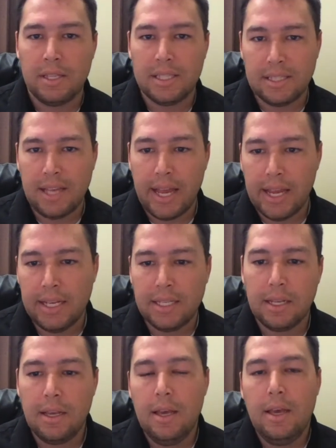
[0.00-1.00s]
site,
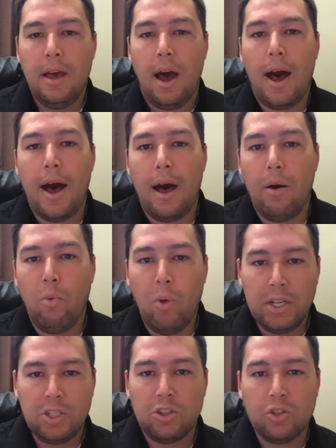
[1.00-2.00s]

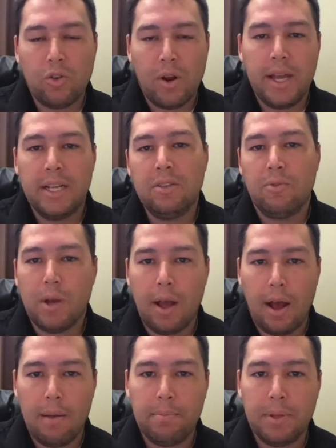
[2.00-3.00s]
what you're trying to
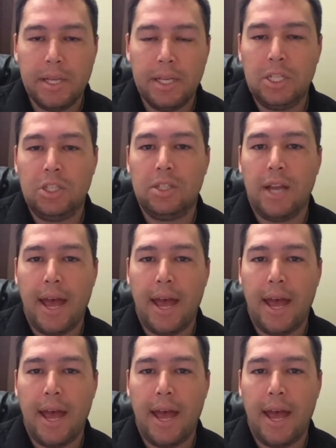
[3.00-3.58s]
accomplish,